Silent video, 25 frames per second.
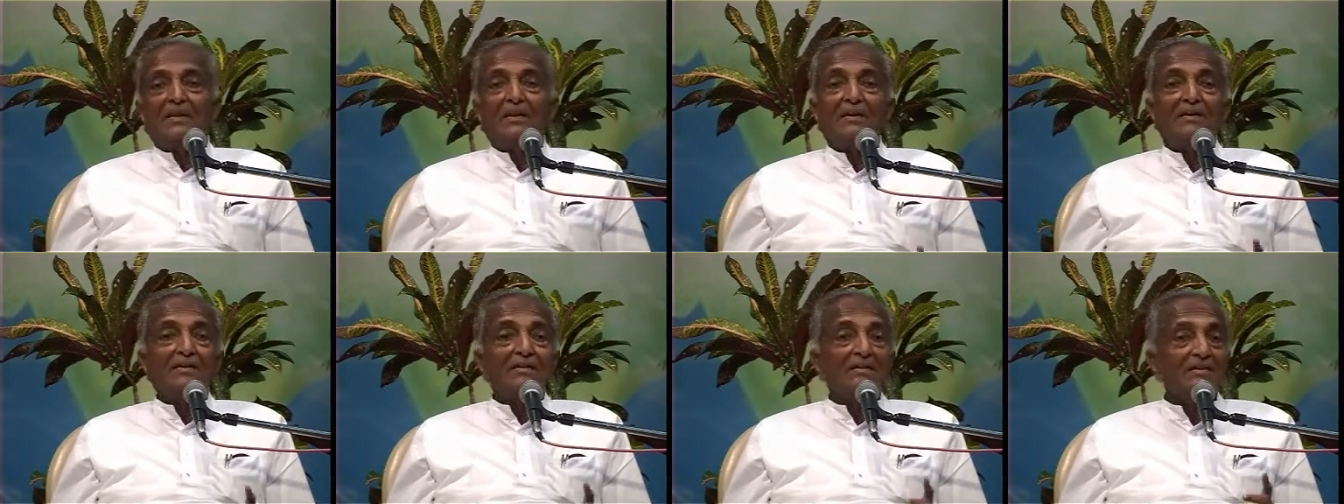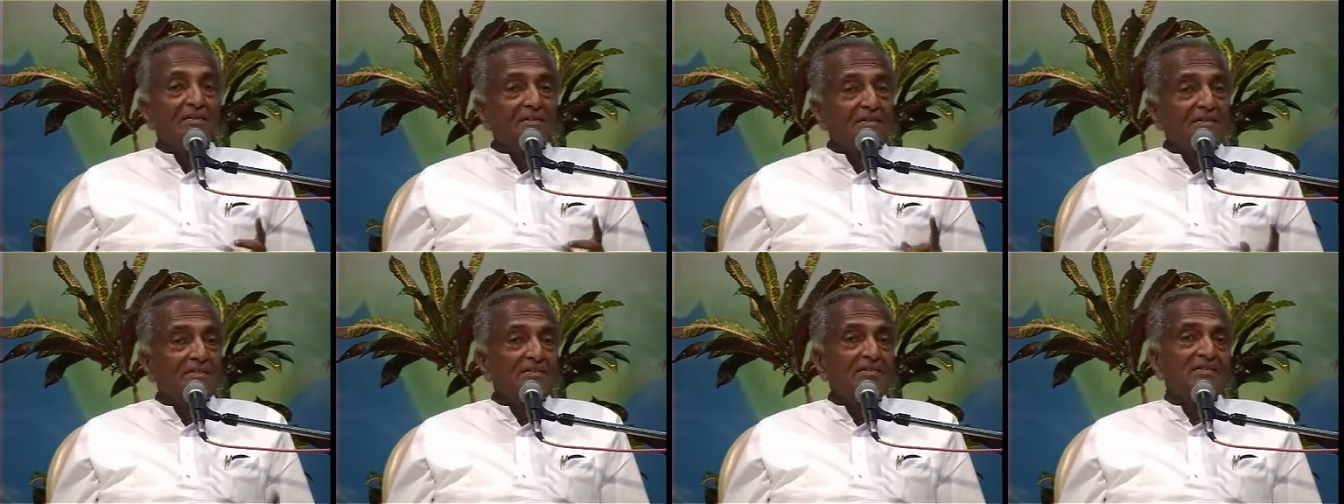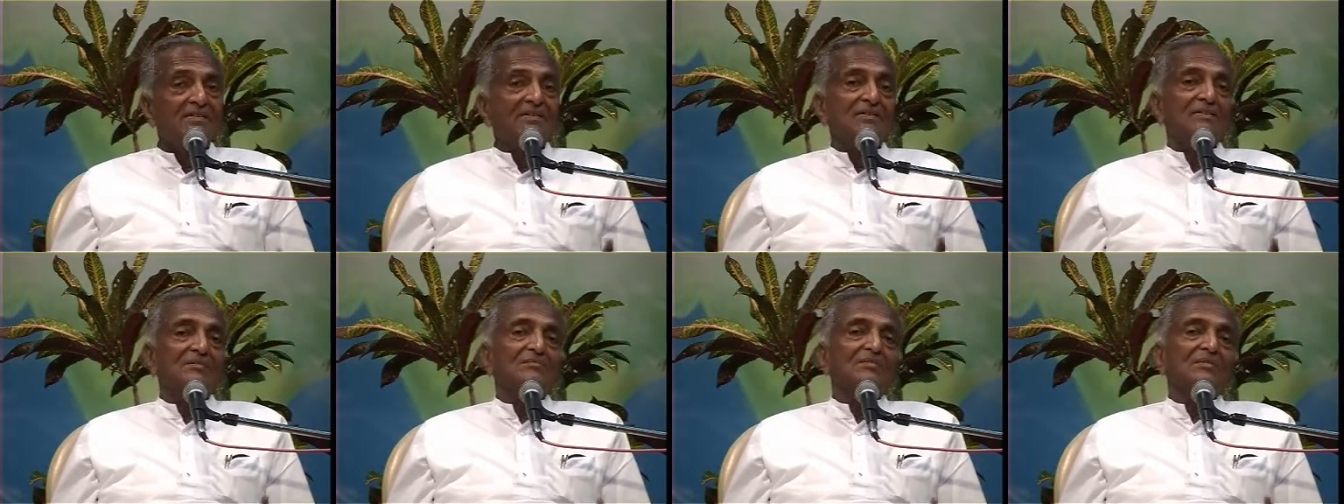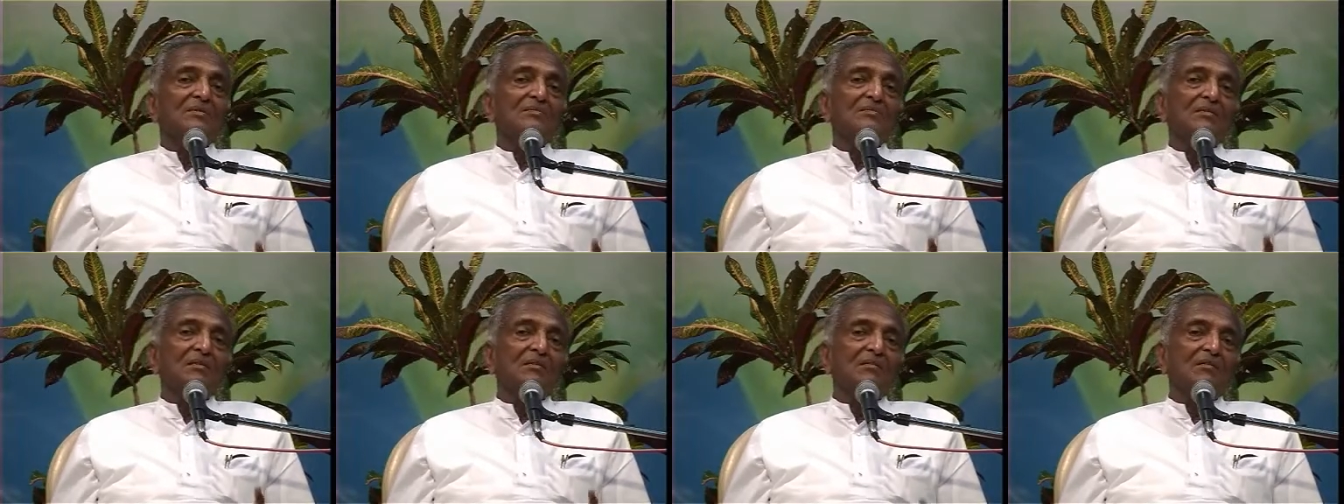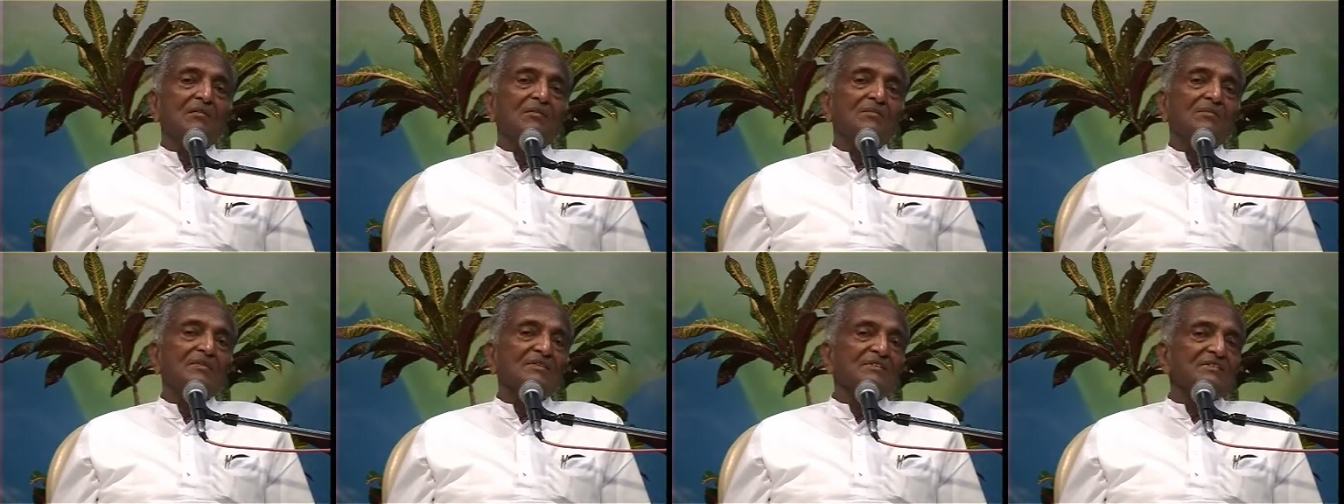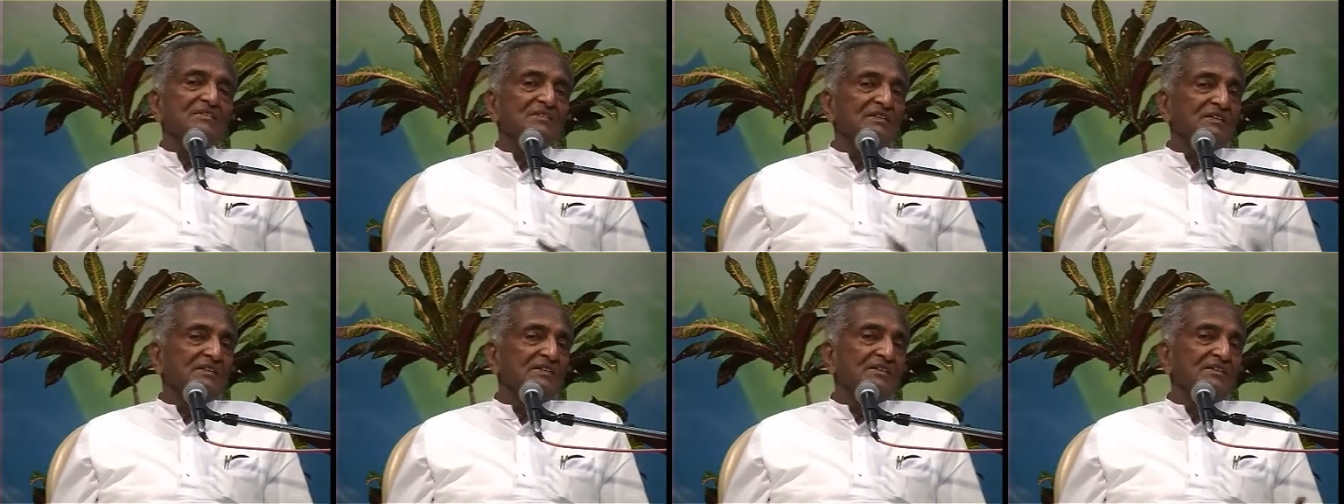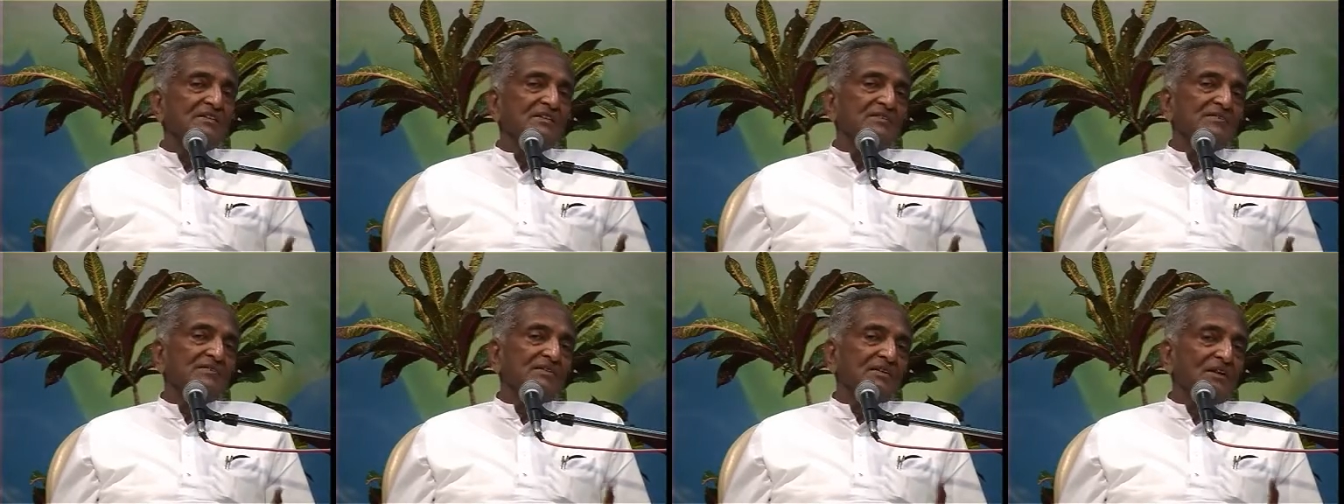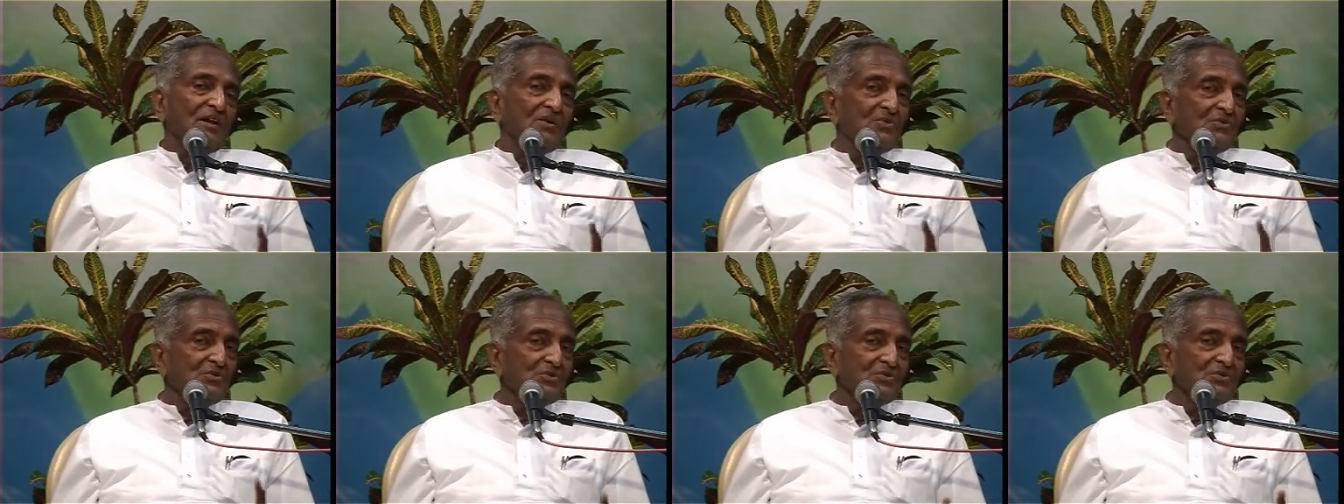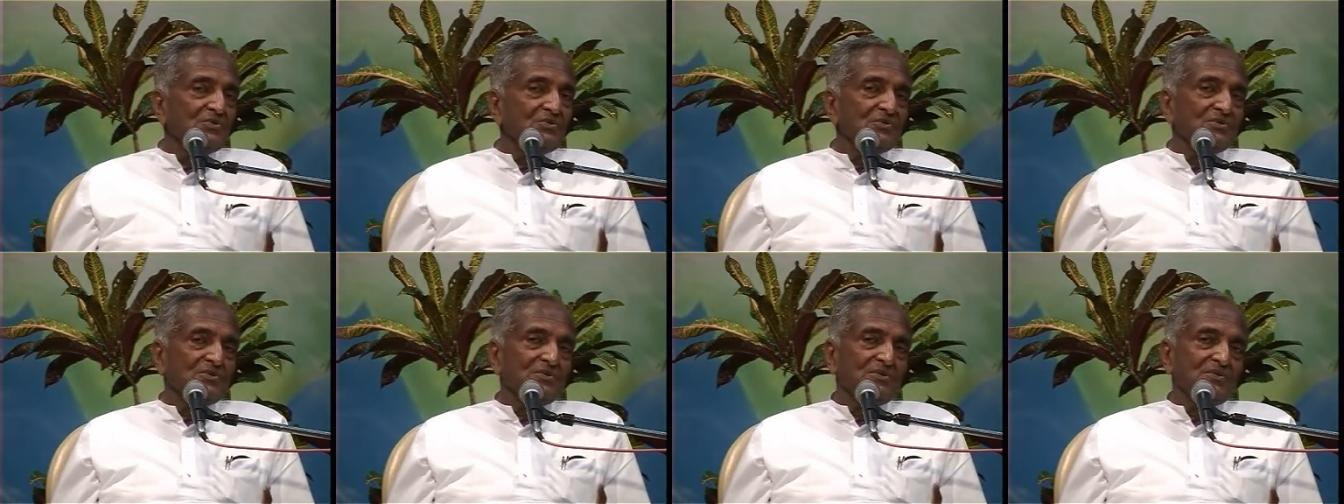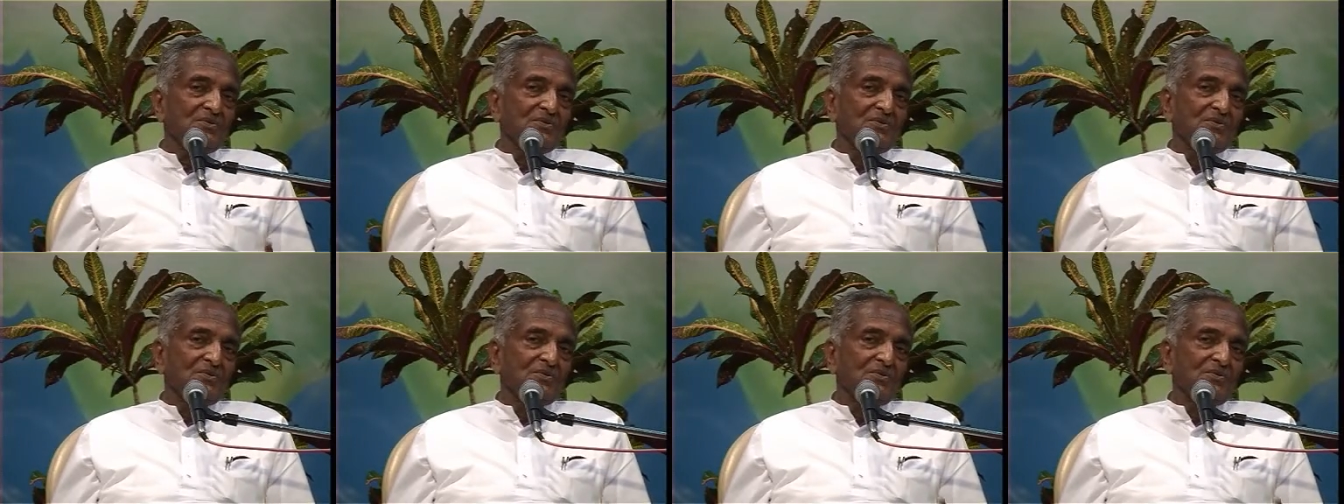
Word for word: And he changed, Brahma Baba changed our outlook